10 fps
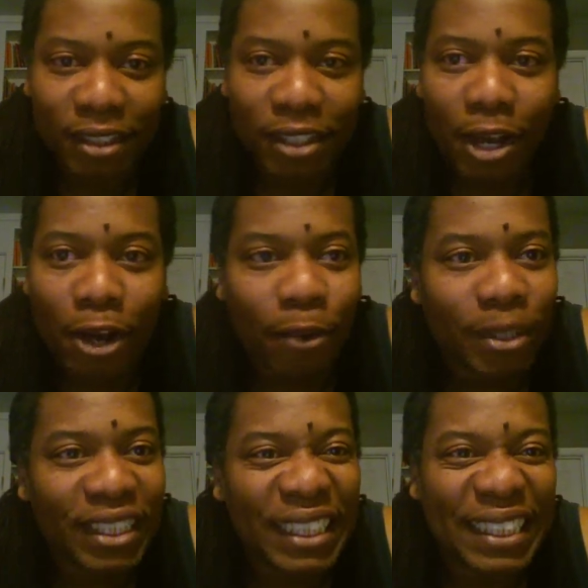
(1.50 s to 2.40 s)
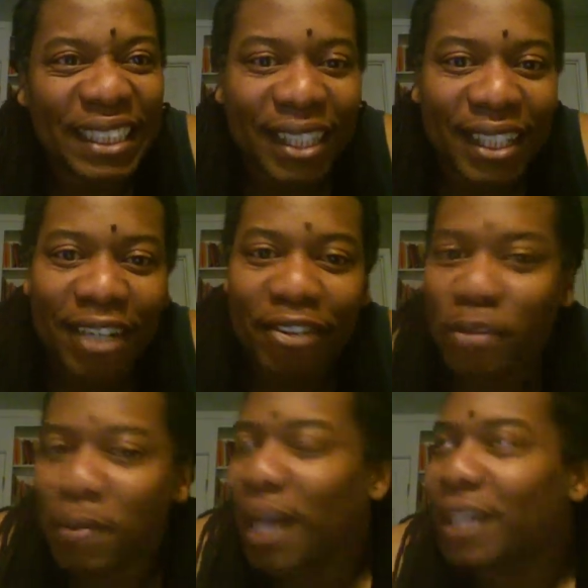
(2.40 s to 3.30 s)
Yo, what's the deal,
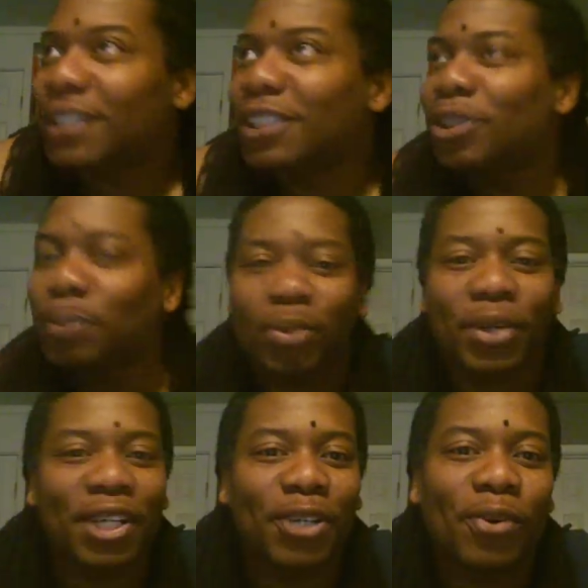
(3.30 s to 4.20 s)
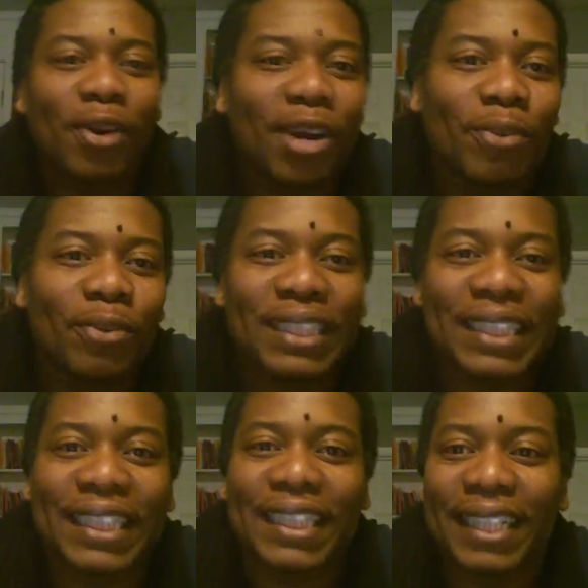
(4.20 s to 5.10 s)
everybody? It's your boy, Kwan,
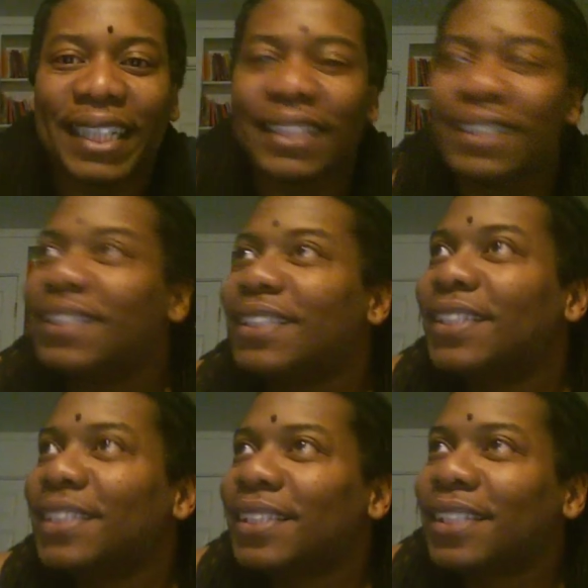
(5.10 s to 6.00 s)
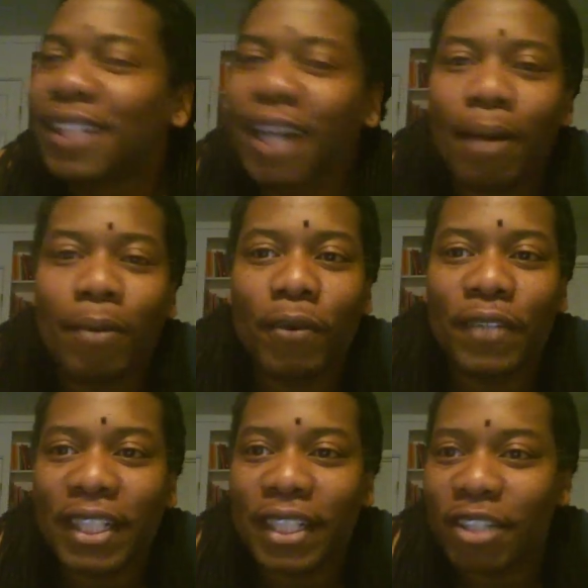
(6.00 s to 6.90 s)
once again. I'm over
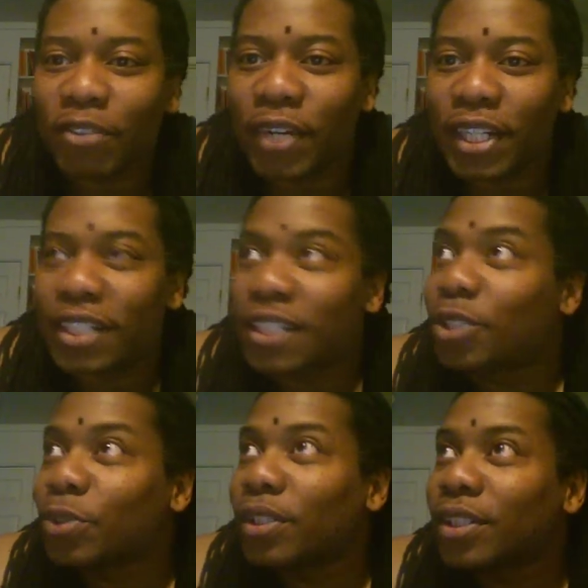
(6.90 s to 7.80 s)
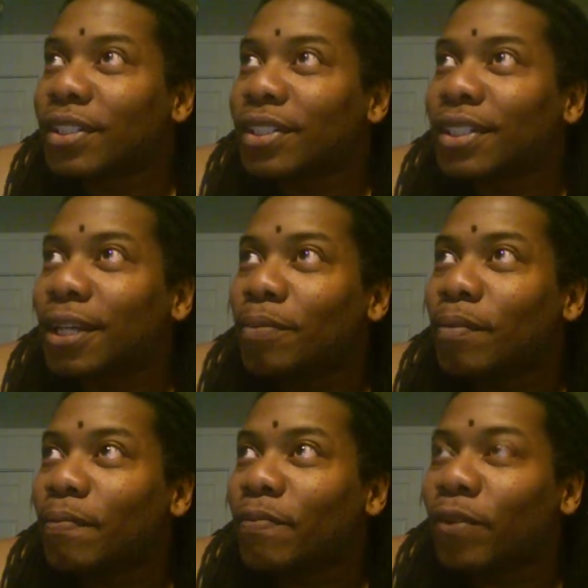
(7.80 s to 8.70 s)
here getting ready to do a little
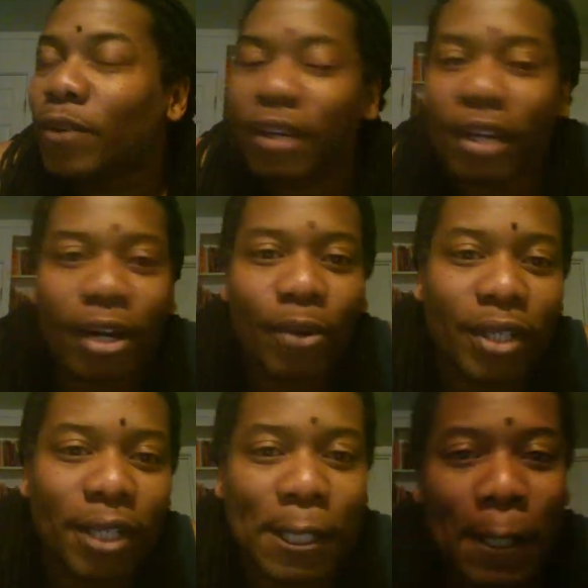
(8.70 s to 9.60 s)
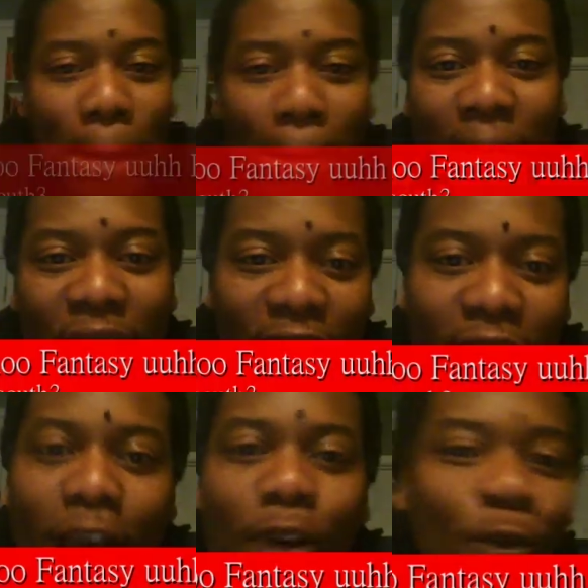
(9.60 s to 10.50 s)
something for our
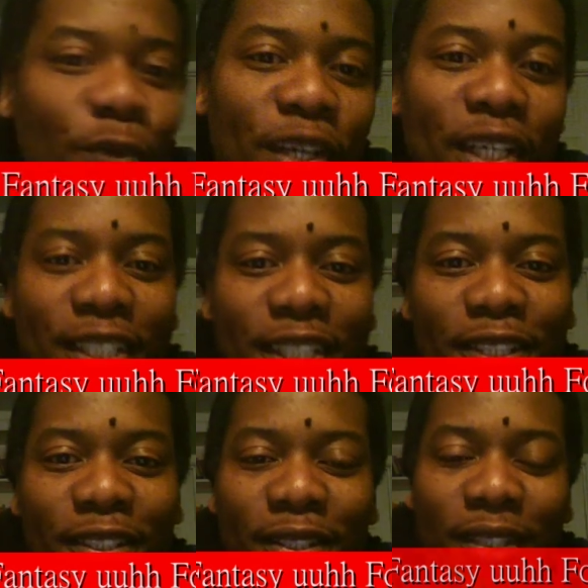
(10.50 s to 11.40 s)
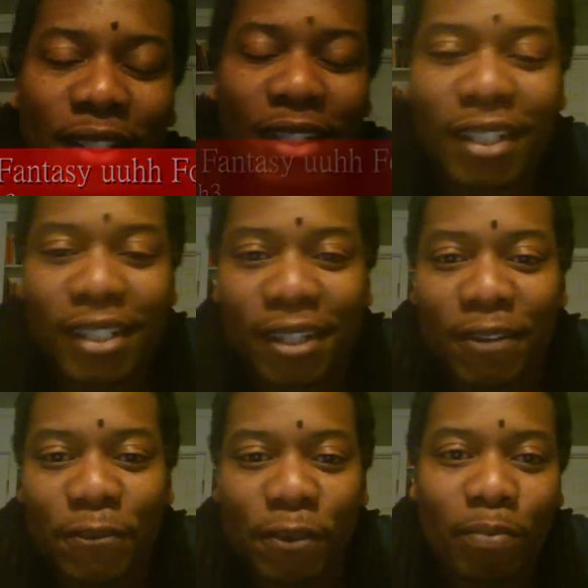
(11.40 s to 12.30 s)
Yahoo Fantasy
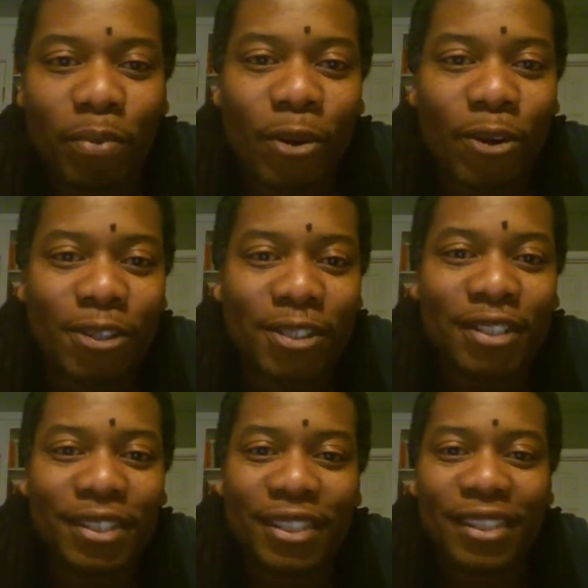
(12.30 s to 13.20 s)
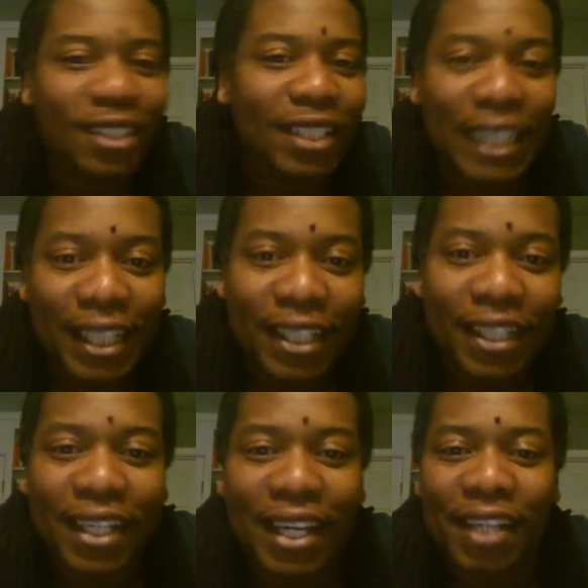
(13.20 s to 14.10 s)
Football
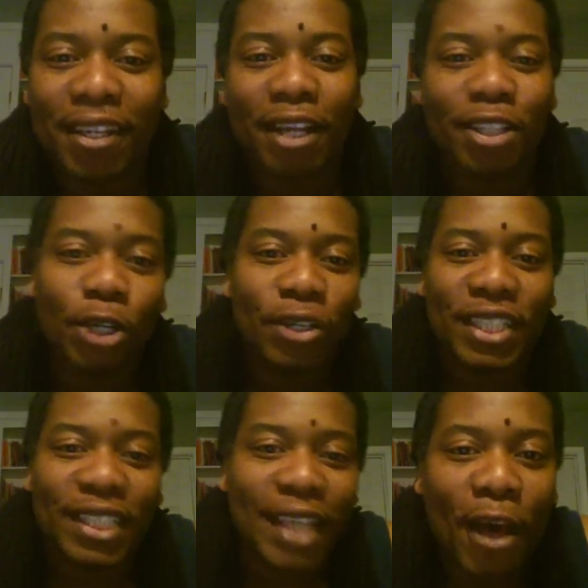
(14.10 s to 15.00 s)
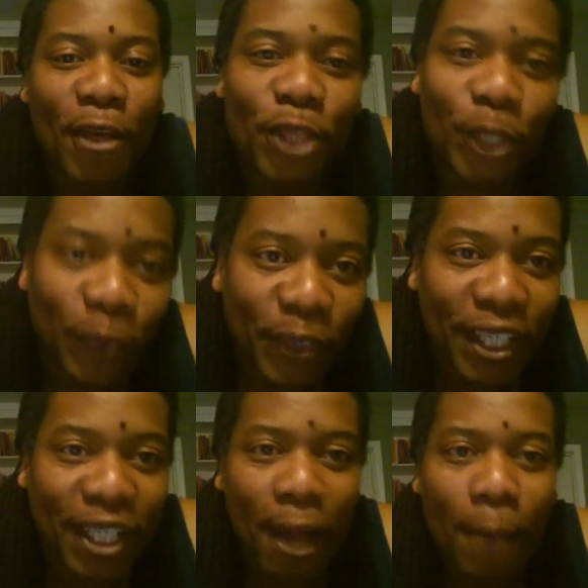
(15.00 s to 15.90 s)
League,
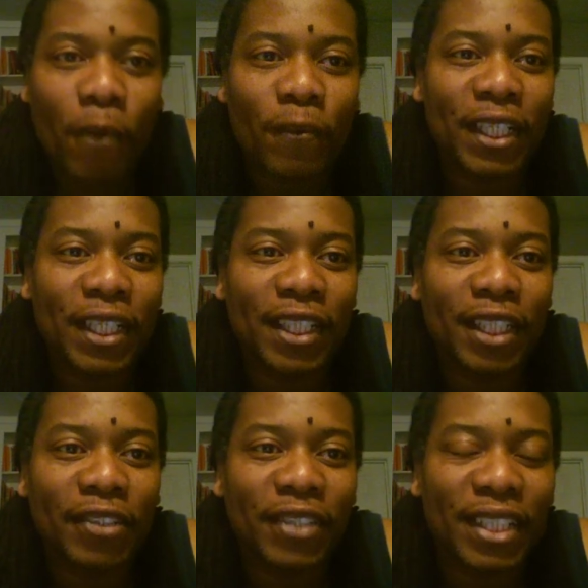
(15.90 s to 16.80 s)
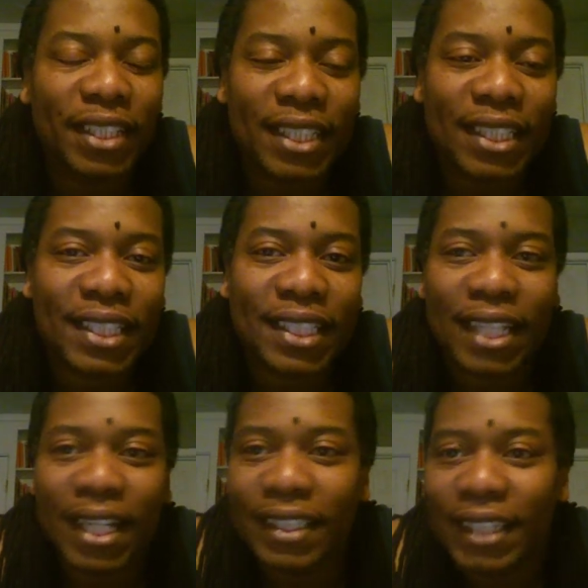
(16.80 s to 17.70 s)
dirtysouth3. I'm over here. It is
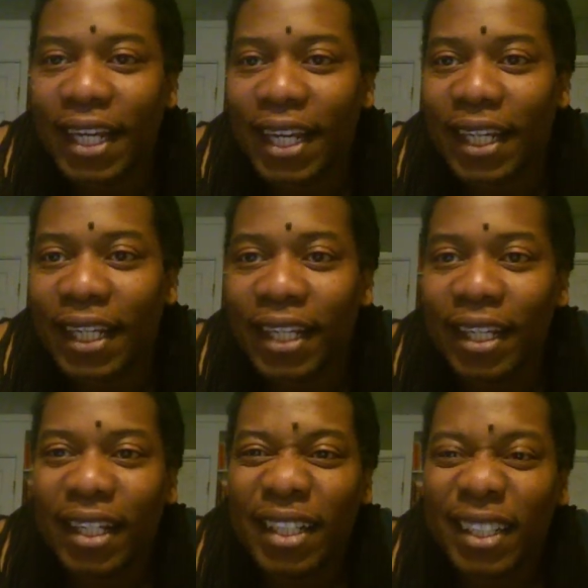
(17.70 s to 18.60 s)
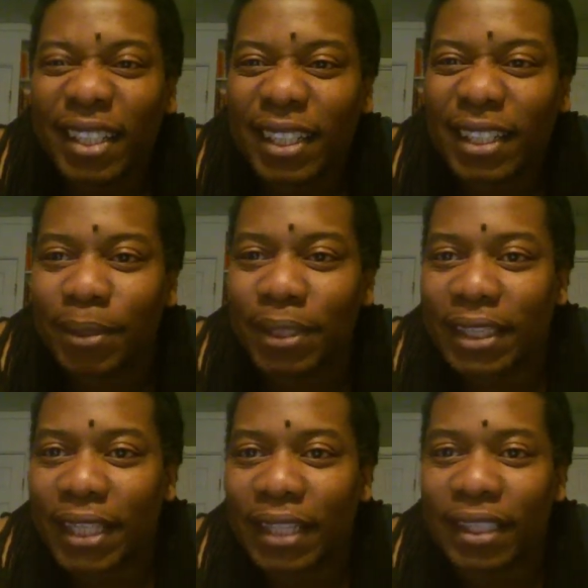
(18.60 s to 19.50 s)
Sunday. What's the
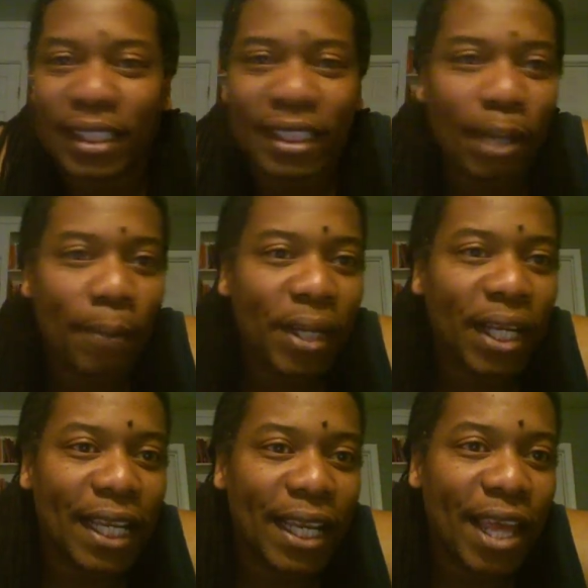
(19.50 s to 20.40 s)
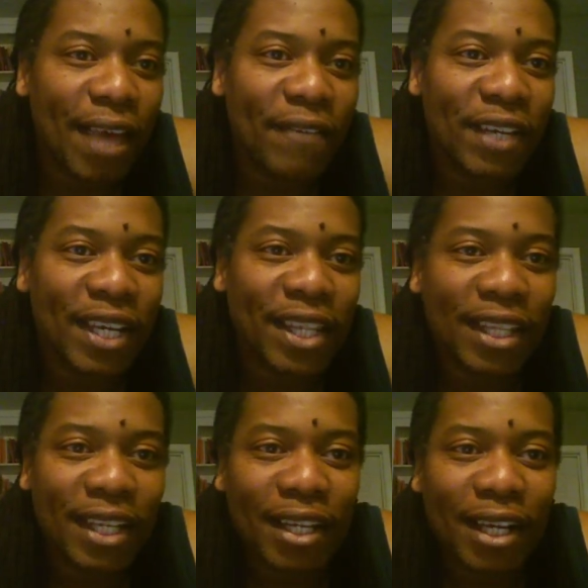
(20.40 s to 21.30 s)
date? December 11th.
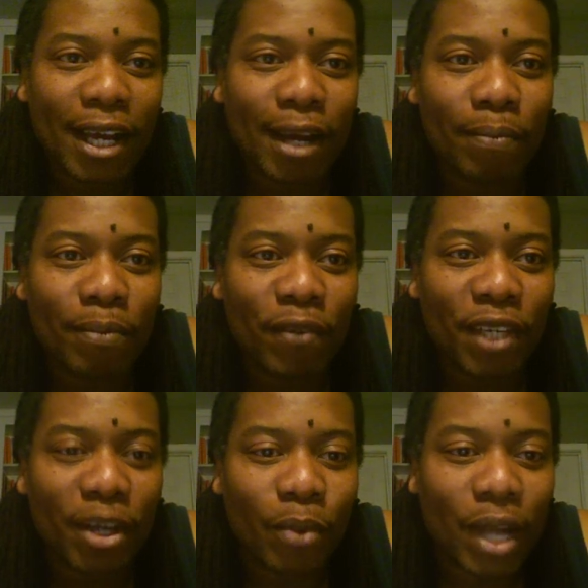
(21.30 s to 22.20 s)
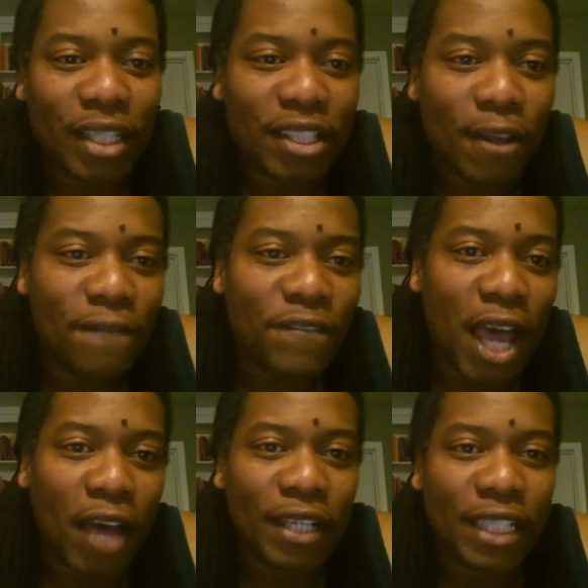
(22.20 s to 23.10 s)
I'm over here watching the
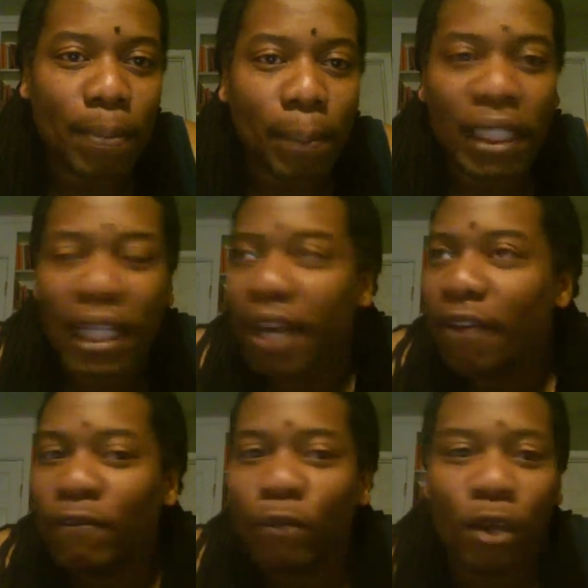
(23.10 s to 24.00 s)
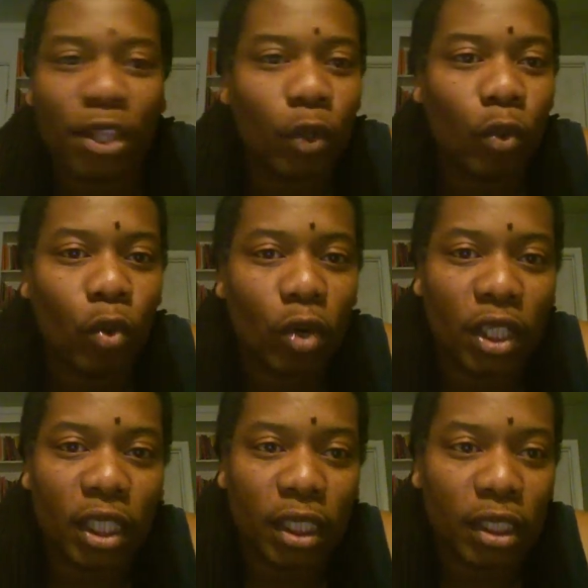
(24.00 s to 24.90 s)
Falcons play fourth
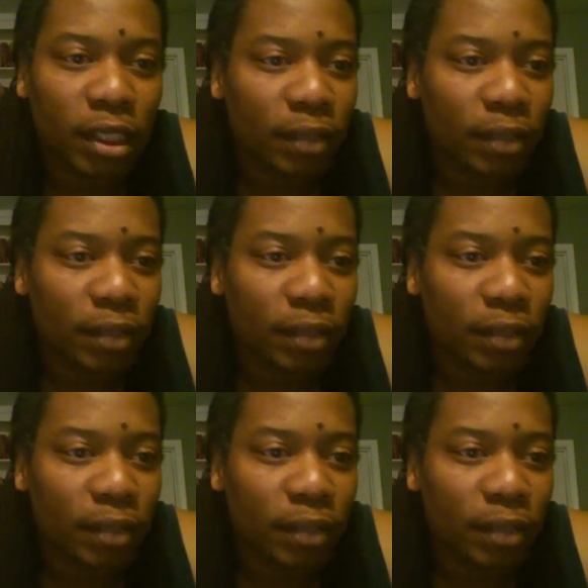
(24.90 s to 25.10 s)
quarter.